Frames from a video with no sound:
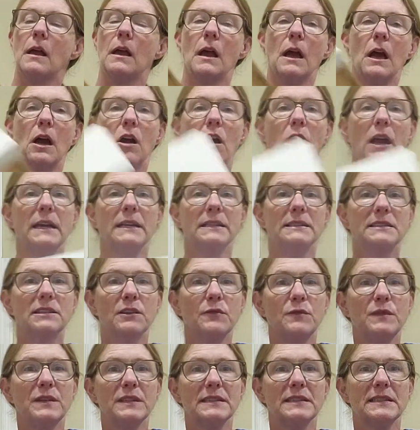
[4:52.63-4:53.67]
All right, so
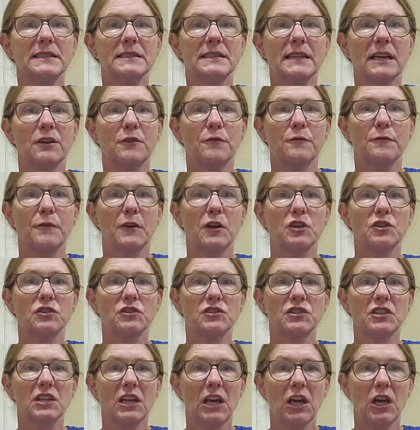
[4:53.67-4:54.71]
this is our
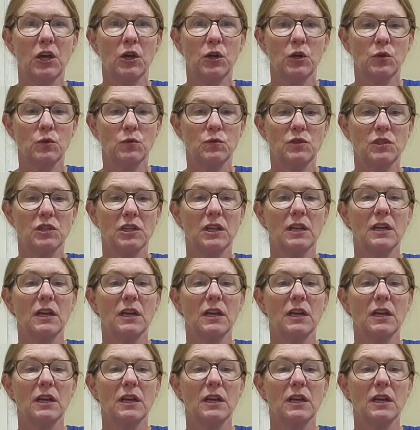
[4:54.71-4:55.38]
first coat